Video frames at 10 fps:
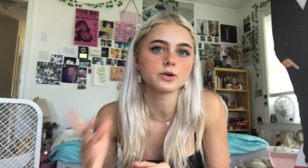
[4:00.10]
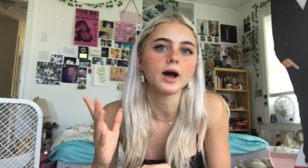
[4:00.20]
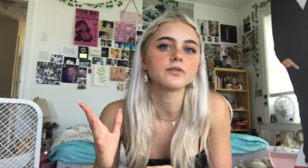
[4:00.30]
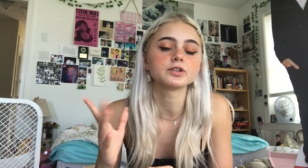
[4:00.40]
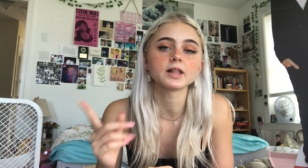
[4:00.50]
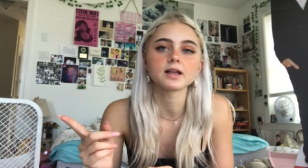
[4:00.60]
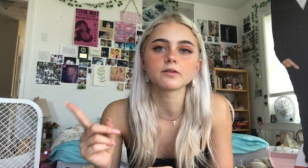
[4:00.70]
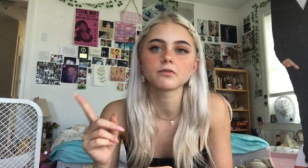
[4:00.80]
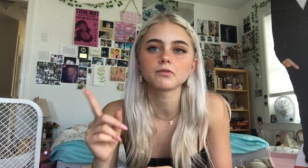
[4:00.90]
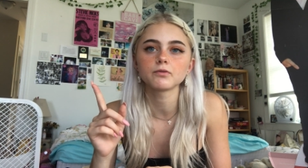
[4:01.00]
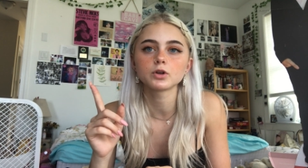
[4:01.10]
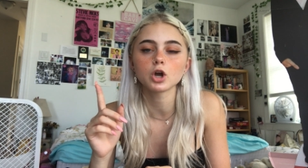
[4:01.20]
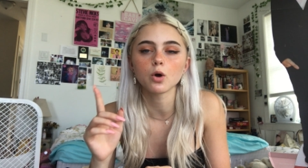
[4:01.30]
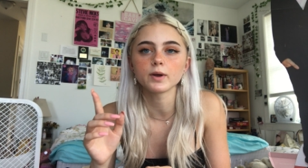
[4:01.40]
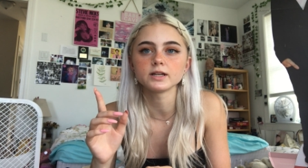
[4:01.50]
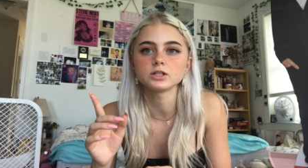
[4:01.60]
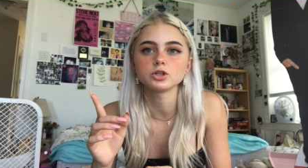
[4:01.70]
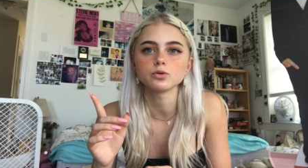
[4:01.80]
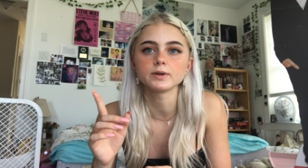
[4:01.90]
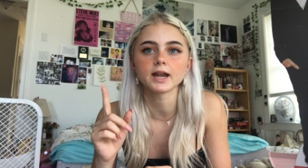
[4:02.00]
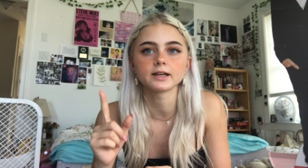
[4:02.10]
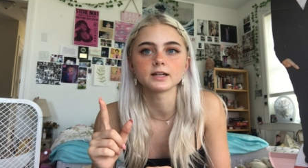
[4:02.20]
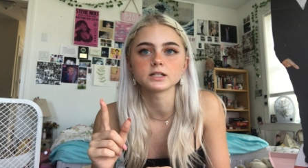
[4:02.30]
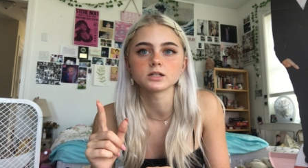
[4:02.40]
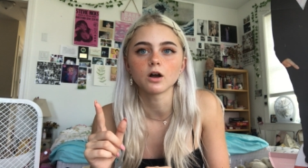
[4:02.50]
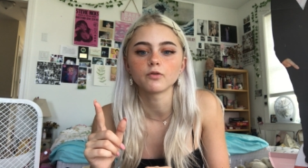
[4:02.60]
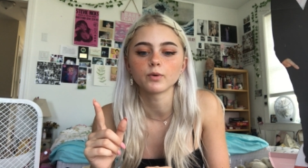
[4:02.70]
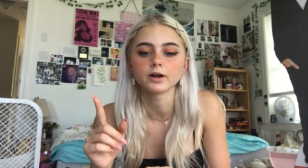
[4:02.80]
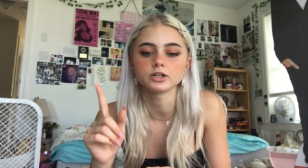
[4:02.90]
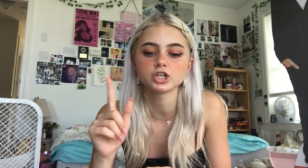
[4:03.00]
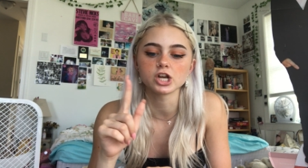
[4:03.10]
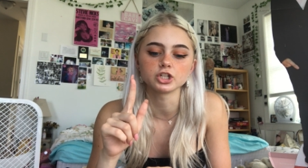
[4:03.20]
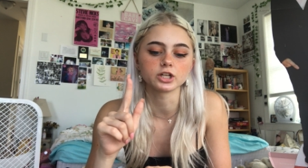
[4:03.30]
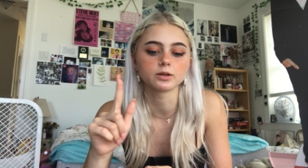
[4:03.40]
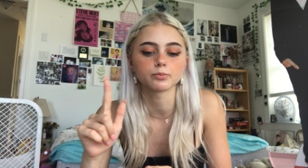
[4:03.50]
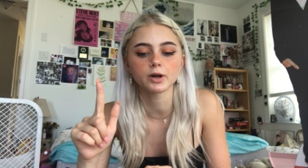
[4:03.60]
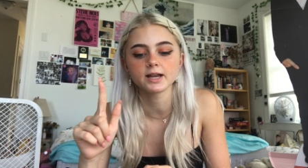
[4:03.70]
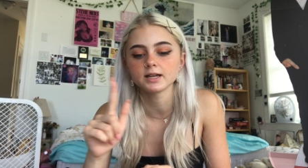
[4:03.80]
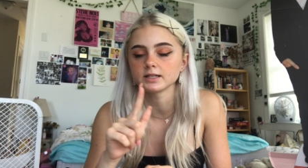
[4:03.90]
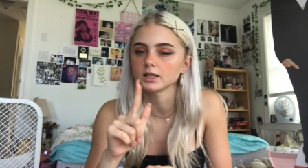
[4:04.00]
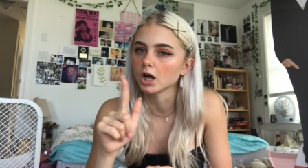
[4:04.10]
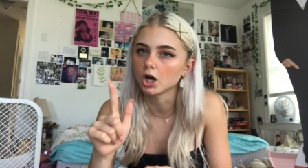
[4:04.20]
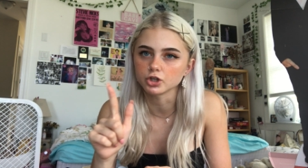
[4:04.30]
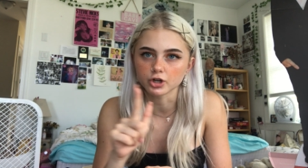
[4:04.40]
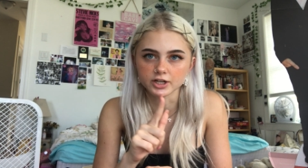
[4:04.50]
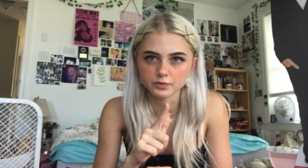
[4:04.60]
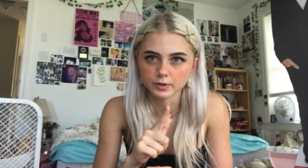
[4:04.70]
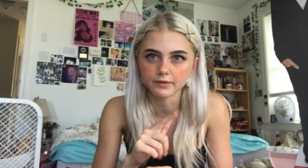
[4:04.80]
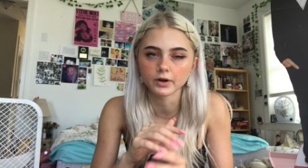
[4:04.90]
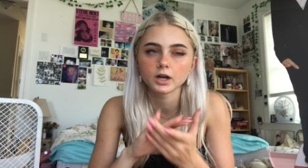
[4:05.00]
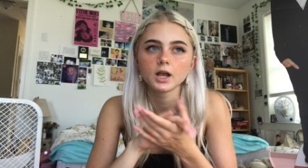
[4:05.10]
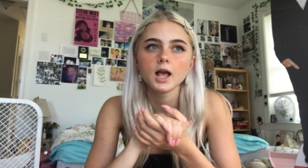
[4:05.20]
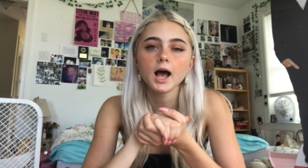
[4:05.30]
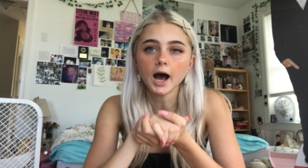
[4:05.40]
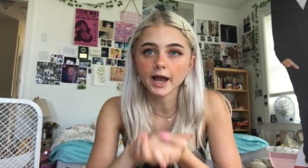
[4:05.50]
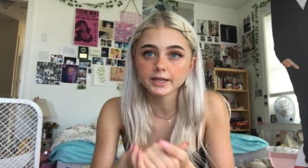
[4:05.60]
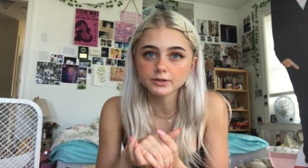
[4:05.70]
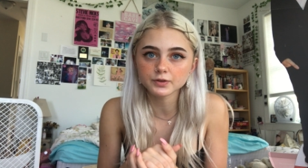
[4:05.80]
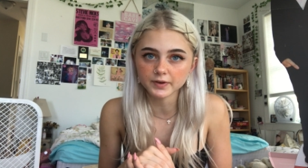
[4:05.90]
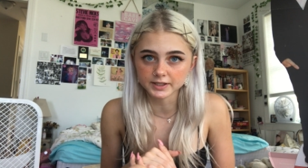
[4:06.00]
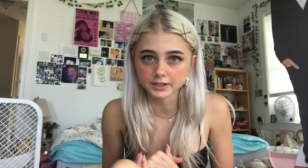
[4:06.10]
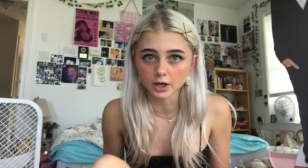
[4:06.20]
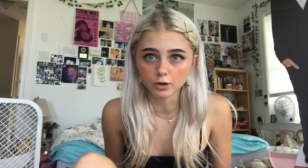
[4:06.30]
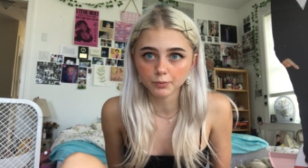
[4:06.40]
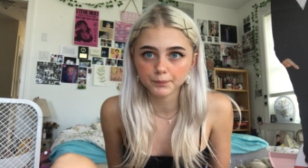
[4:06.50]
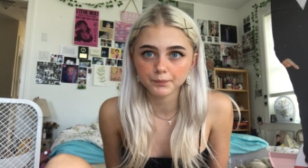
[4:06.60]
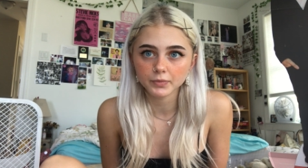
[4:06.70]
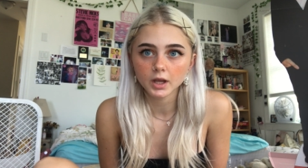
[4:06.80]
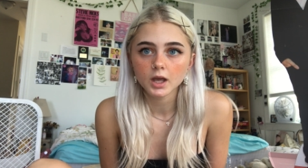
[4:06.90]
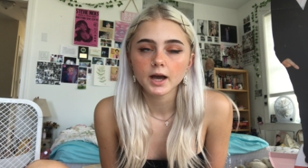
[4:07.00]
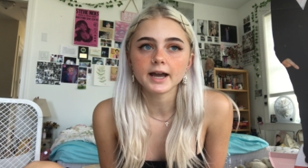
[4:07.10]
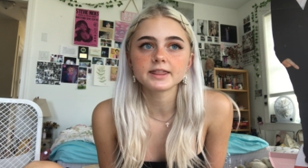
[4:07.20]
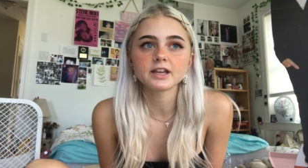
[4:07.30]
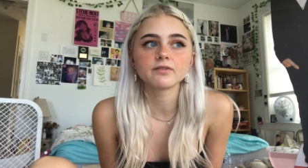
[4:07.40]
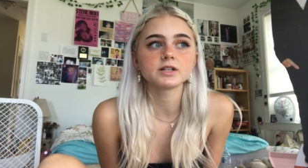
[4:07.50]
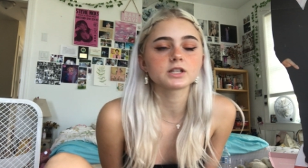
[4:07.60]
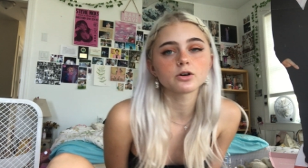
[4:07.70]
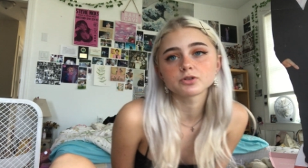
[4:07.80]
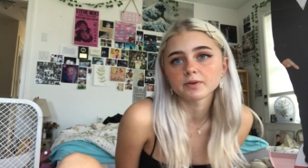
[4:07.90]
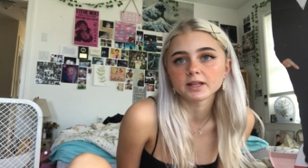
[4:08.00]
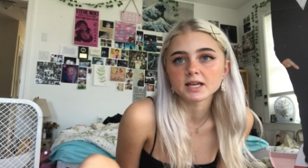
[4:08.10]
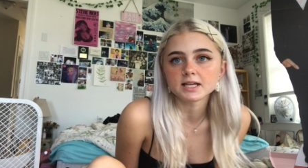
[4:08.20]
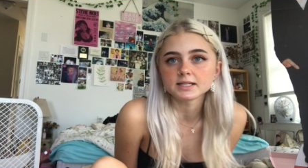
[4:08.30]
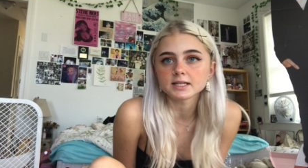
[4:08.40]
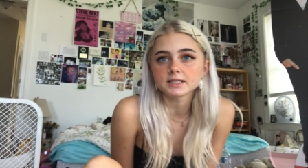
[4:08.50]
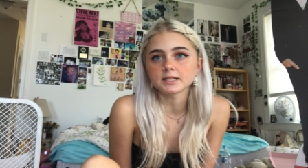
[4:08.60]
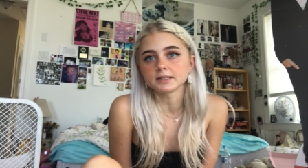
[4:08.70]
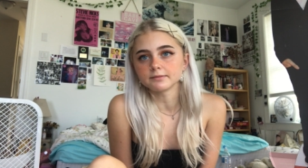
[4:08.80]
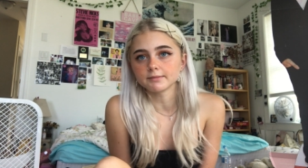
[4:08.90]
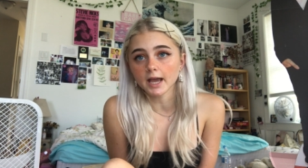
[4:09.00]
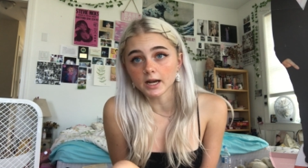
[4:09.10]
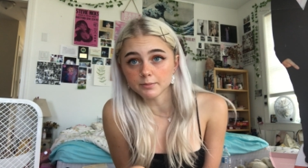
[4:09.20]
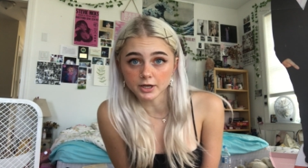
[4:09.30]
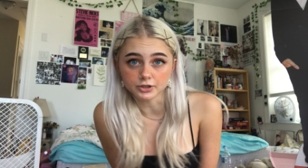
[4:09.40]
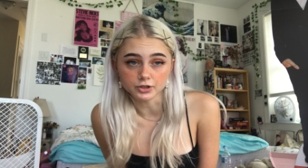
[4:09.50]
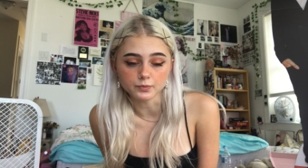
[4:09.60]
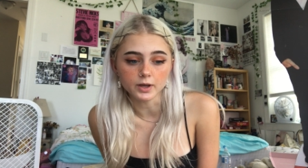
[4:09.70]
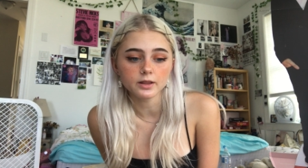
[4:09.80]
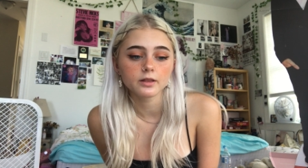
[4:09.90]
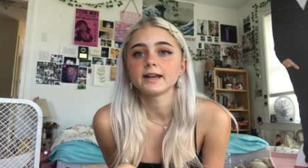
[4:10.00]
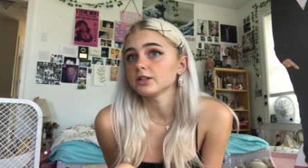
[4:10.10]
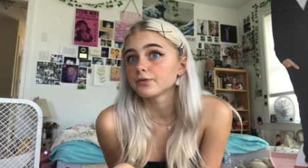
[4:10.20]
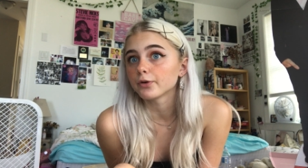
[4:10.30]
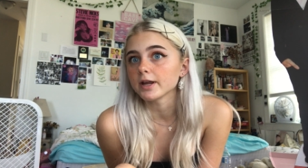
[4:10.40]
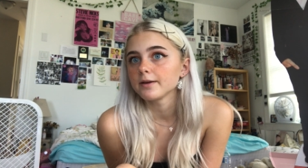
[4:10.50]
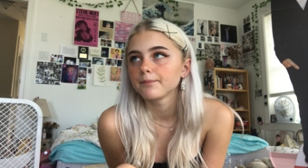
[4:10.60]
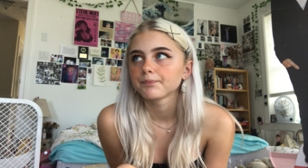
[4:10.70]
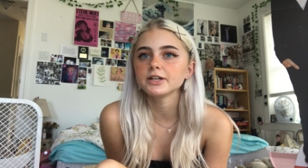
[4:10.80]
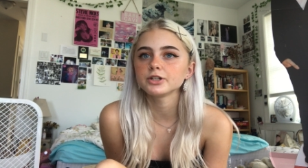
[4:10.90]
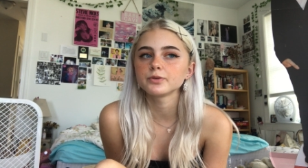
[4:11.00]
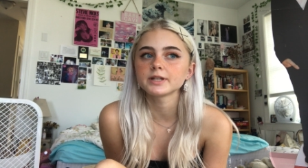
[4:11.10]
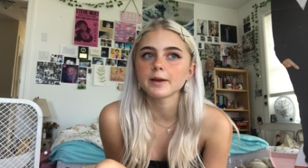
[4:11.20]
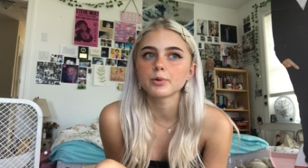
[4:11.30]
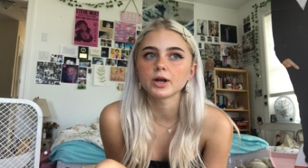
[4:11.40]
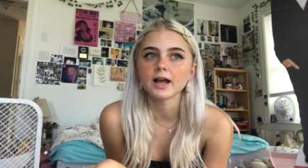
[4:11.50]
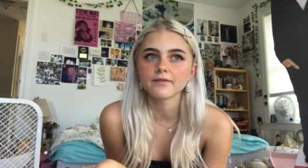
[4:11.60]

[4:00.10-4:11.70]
you have to like go into an editing software and change like the brightness, the contrast, whatever. I use VSCO. I think VSCO is really easy to edit pictures with, and it's free. What I do is I put